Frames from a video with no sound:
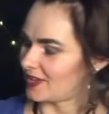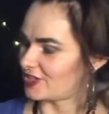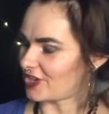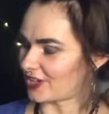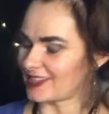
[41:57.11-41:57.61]

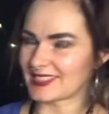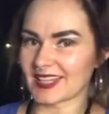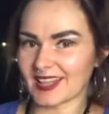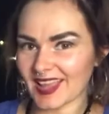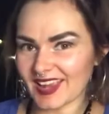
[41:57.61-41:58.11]
darkness
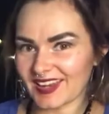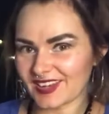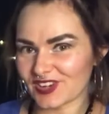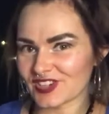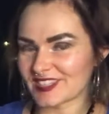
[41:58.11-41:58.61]
and light and
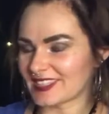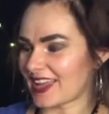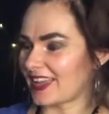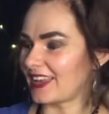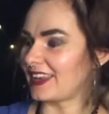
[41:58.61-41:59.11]
your
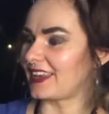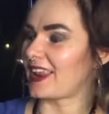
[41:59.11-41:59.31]
sun.